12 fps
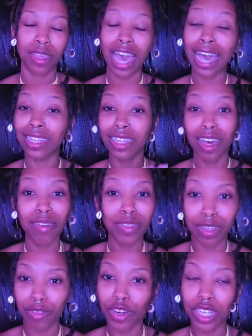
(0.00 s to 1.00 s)
I
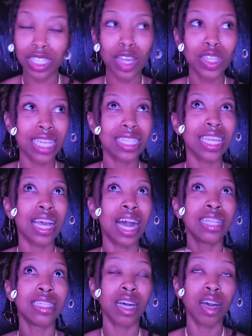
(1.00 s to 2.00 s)
loved it. For as long as I did,
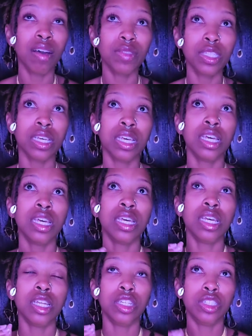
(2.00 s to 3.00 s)
I loved
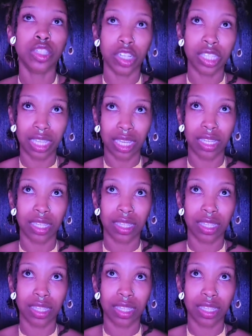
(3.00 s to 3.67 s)
nursing.